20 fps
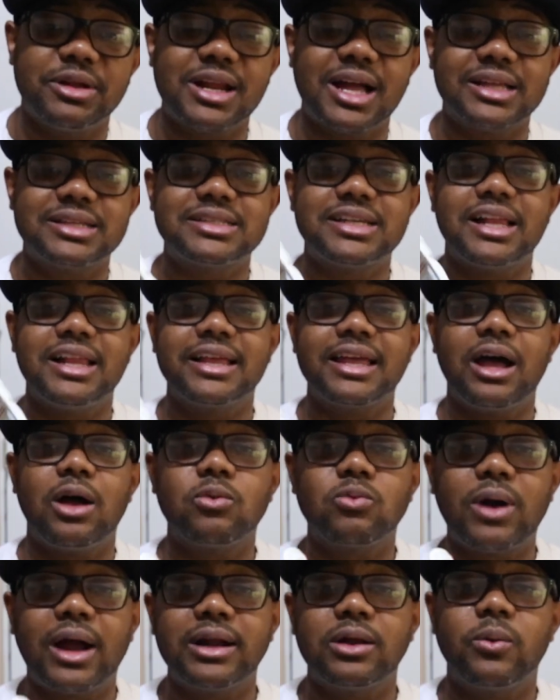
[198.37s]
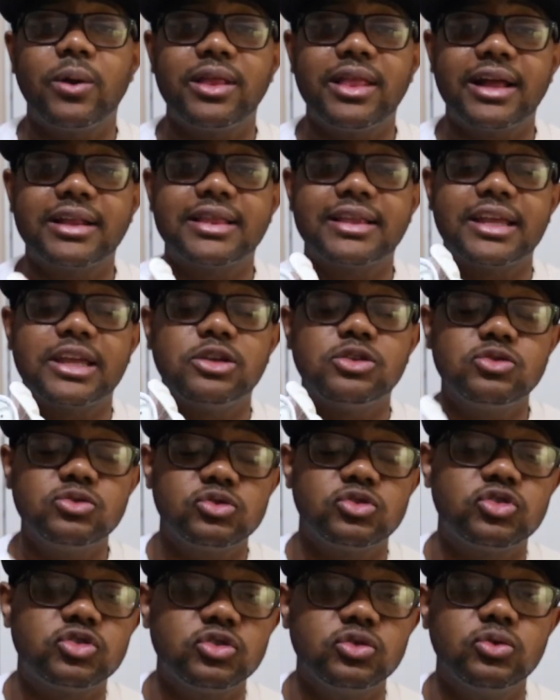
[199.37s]
They're not selling out right away like they
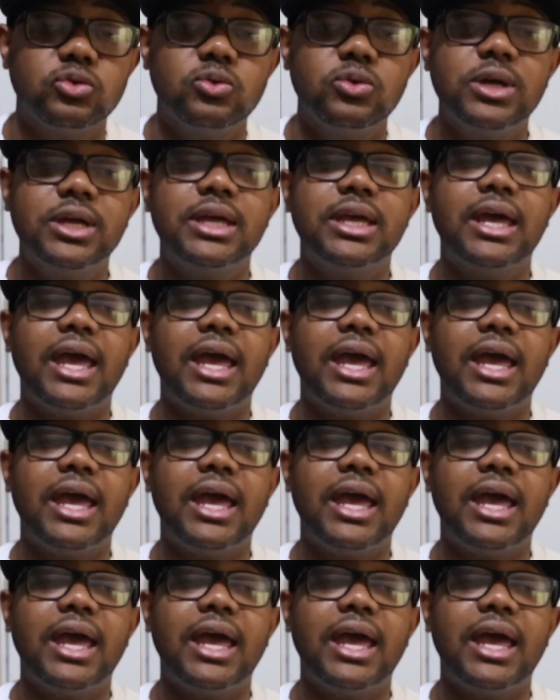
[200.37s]
used to.